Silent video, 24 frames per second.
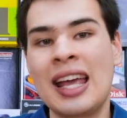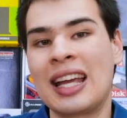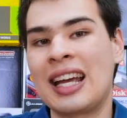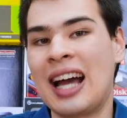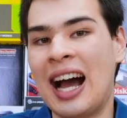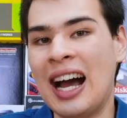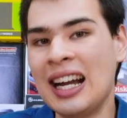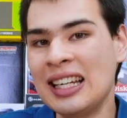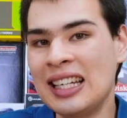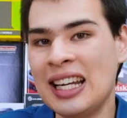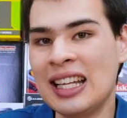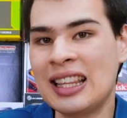
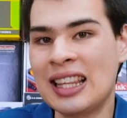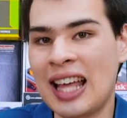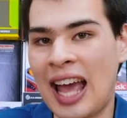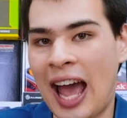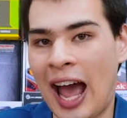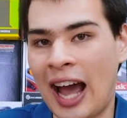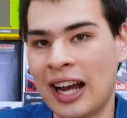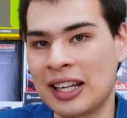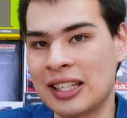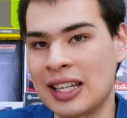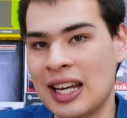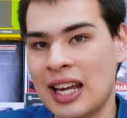can't get their
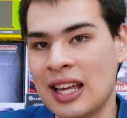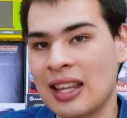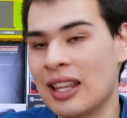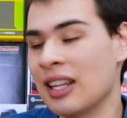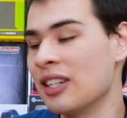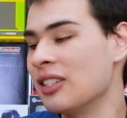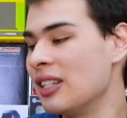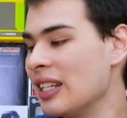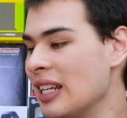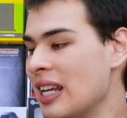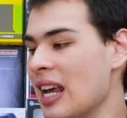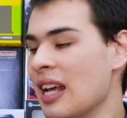act together
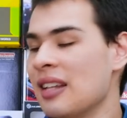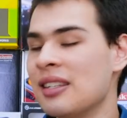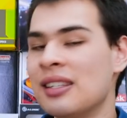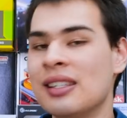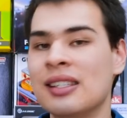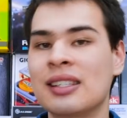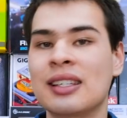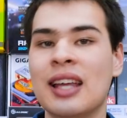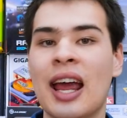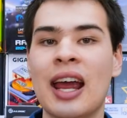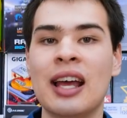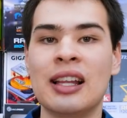to get
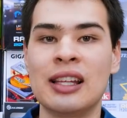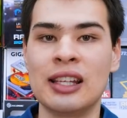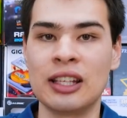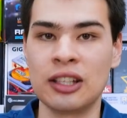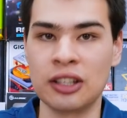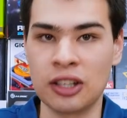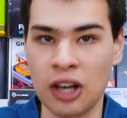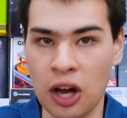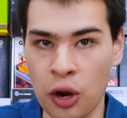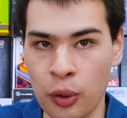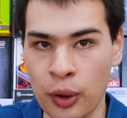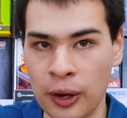scaling
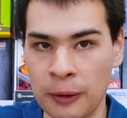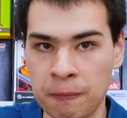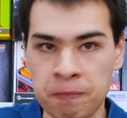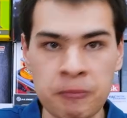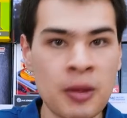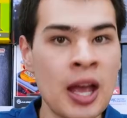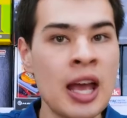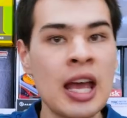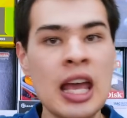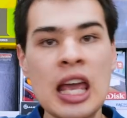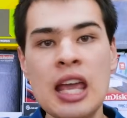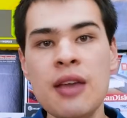going.
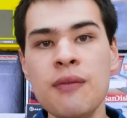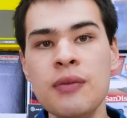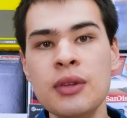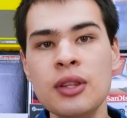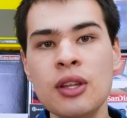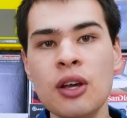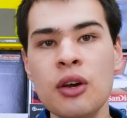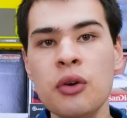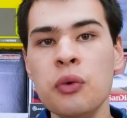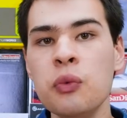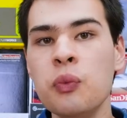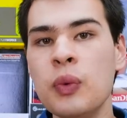Even
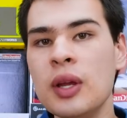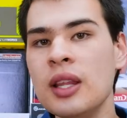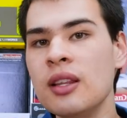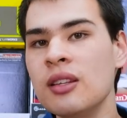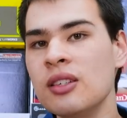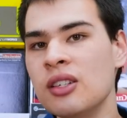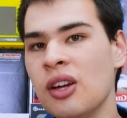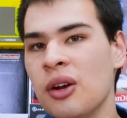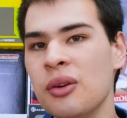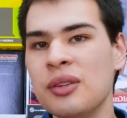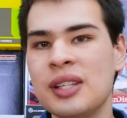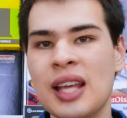though
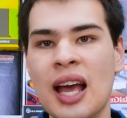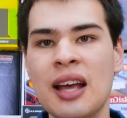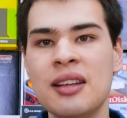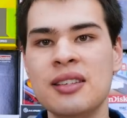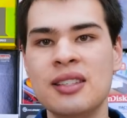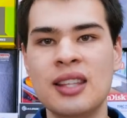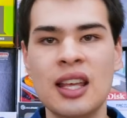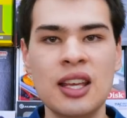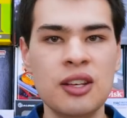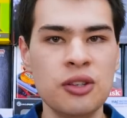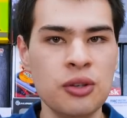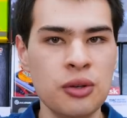Windows has
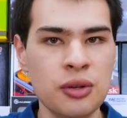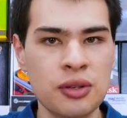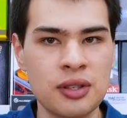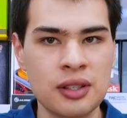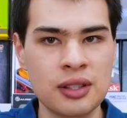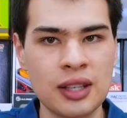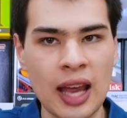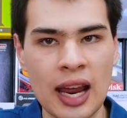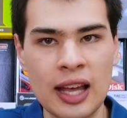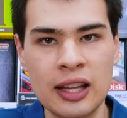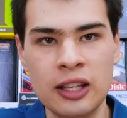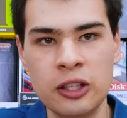their new
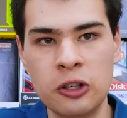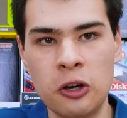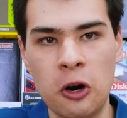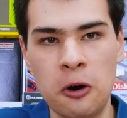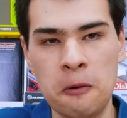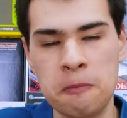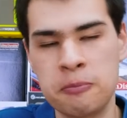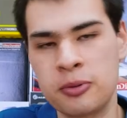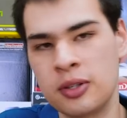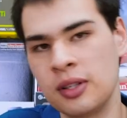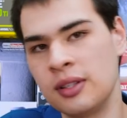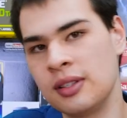scaling
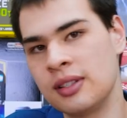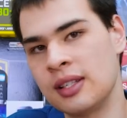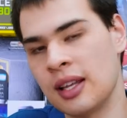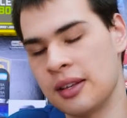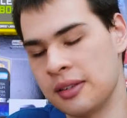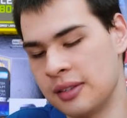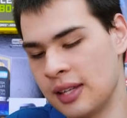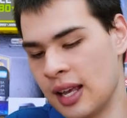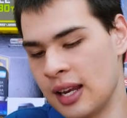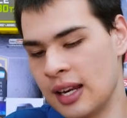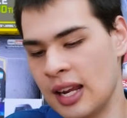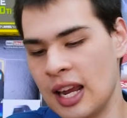options that
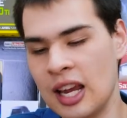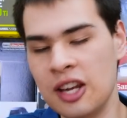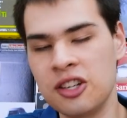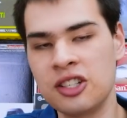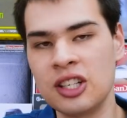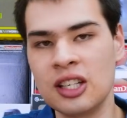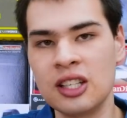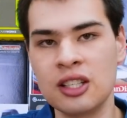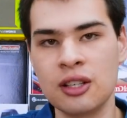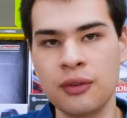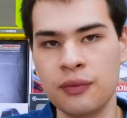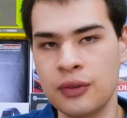set each
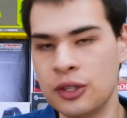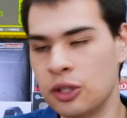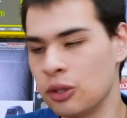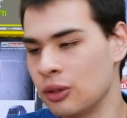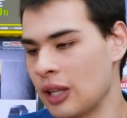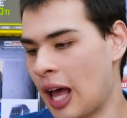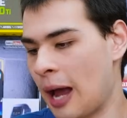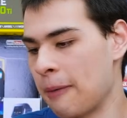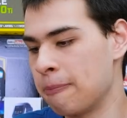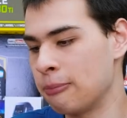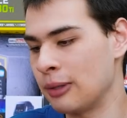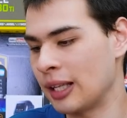individual
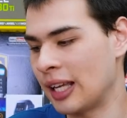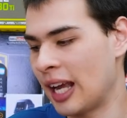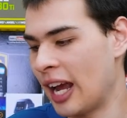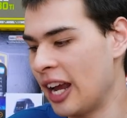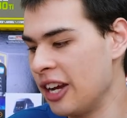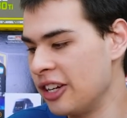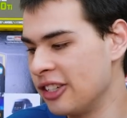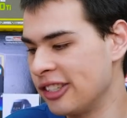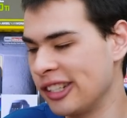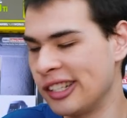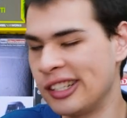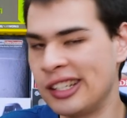
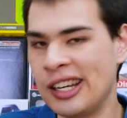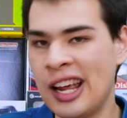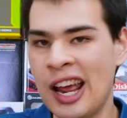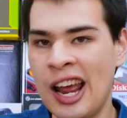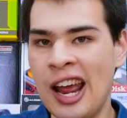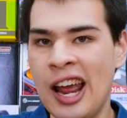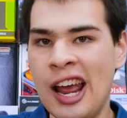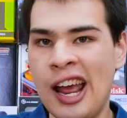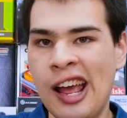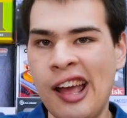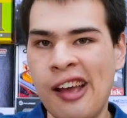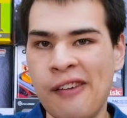application,
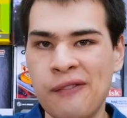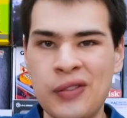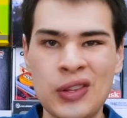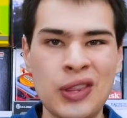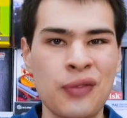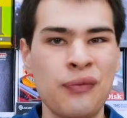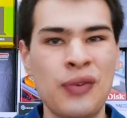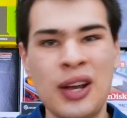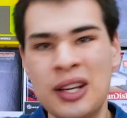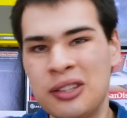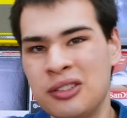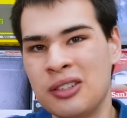but the
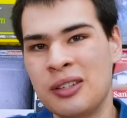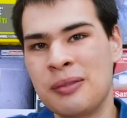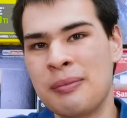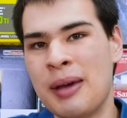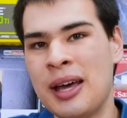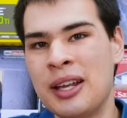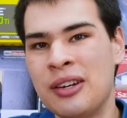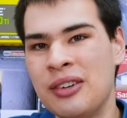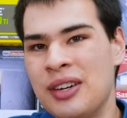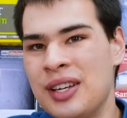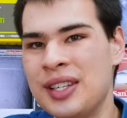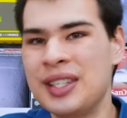fact of the
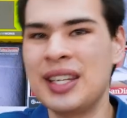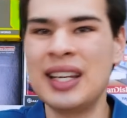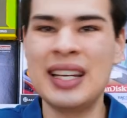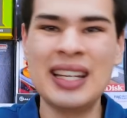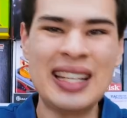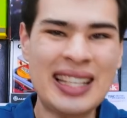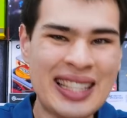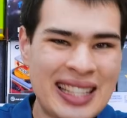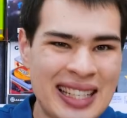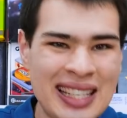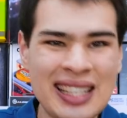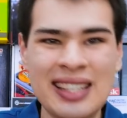matter is that
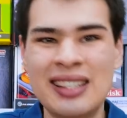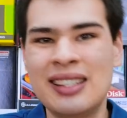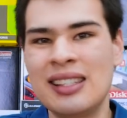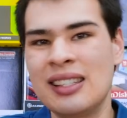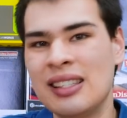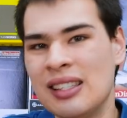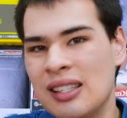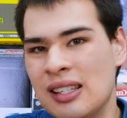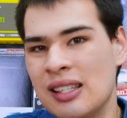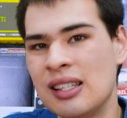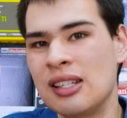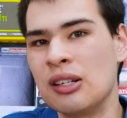it
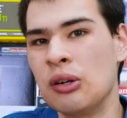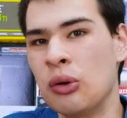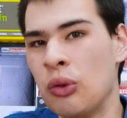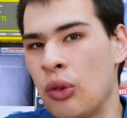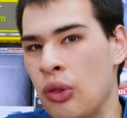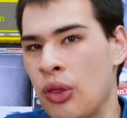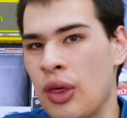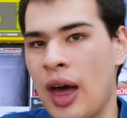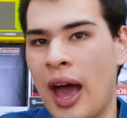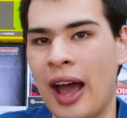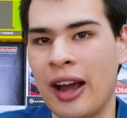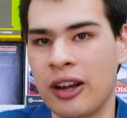isn't still
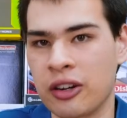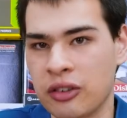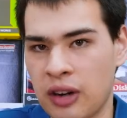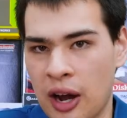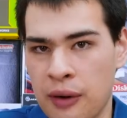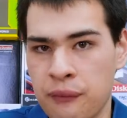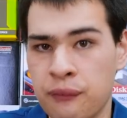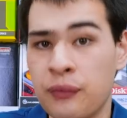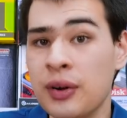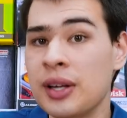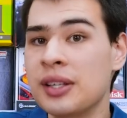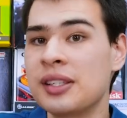that
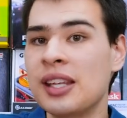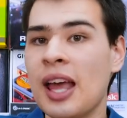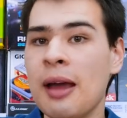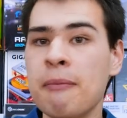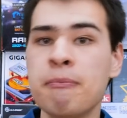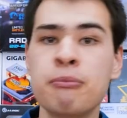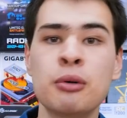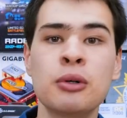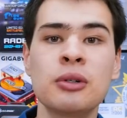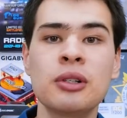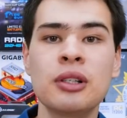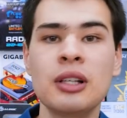great. For
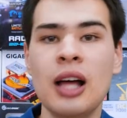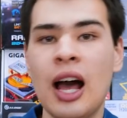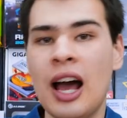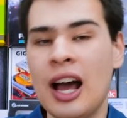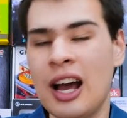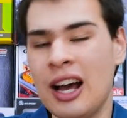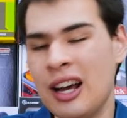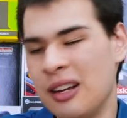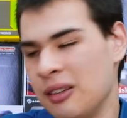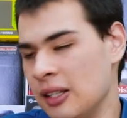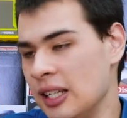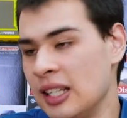example,
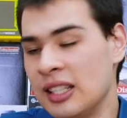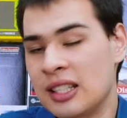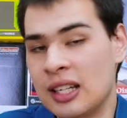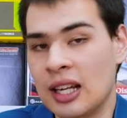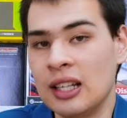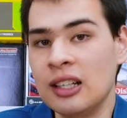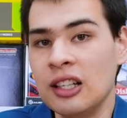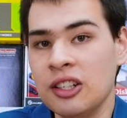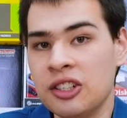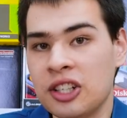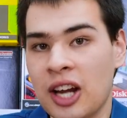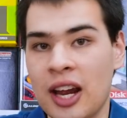uh,
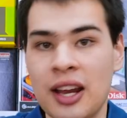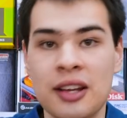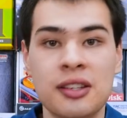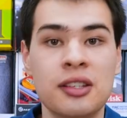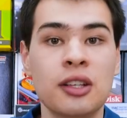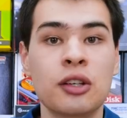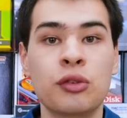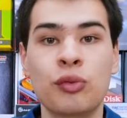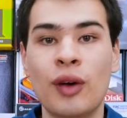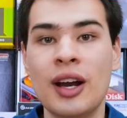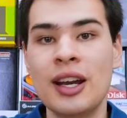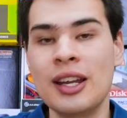IntelliJ is a
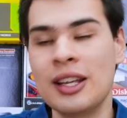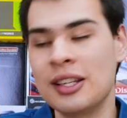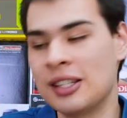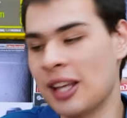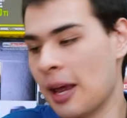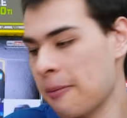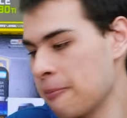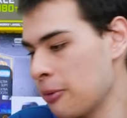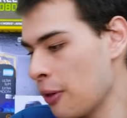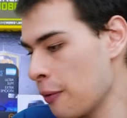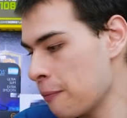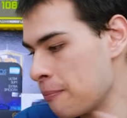great
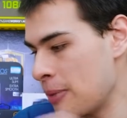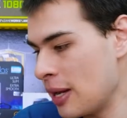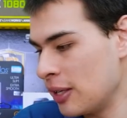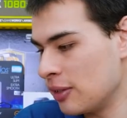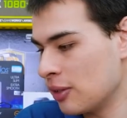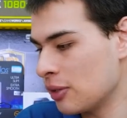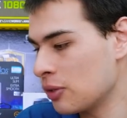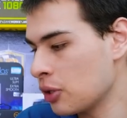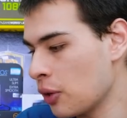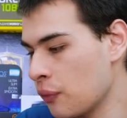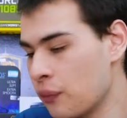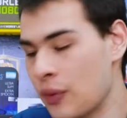example of a piece
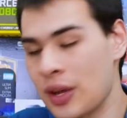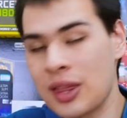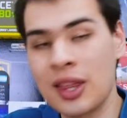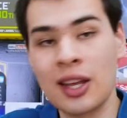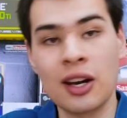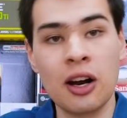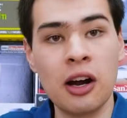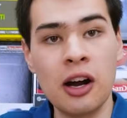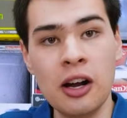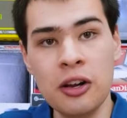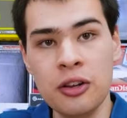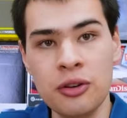of software that
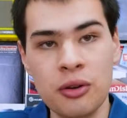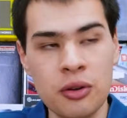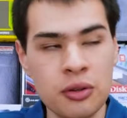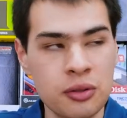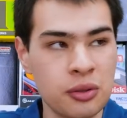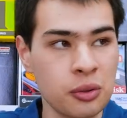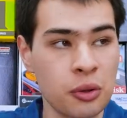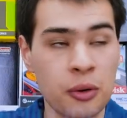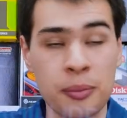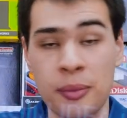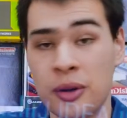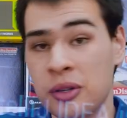I use
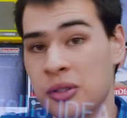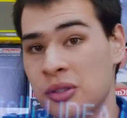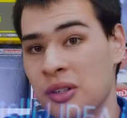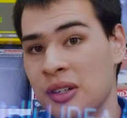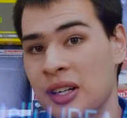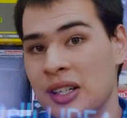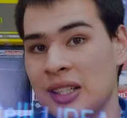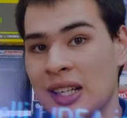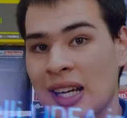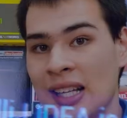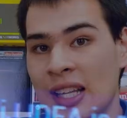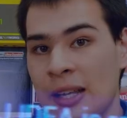almost on a
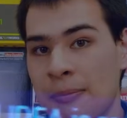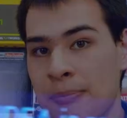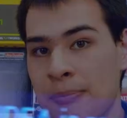daily